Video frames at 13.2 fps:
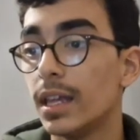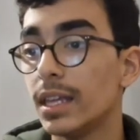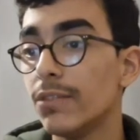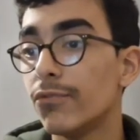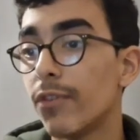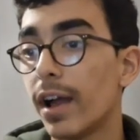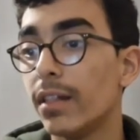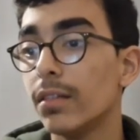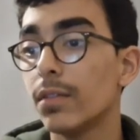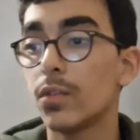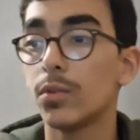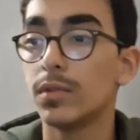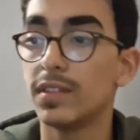e-file,
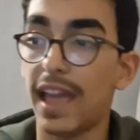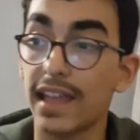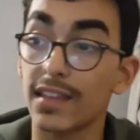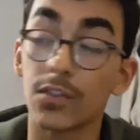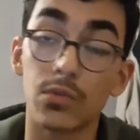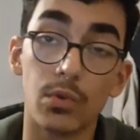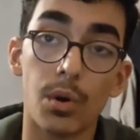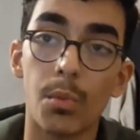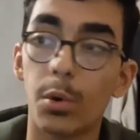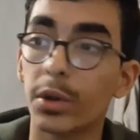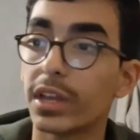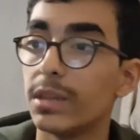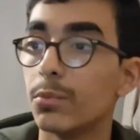so the tactics do not
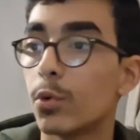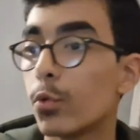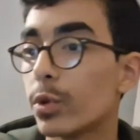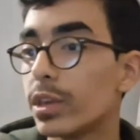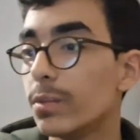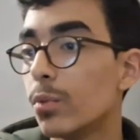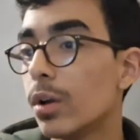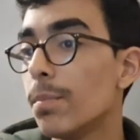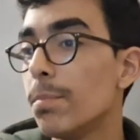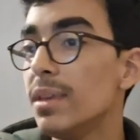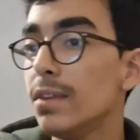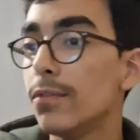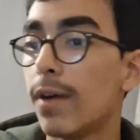work anymore. Rook
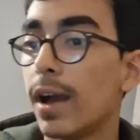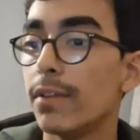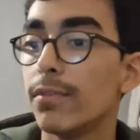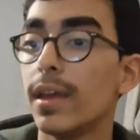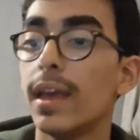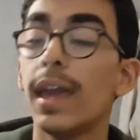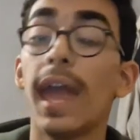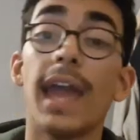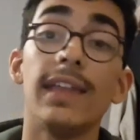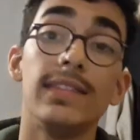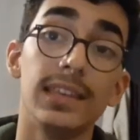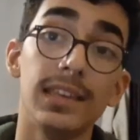e1, b5, and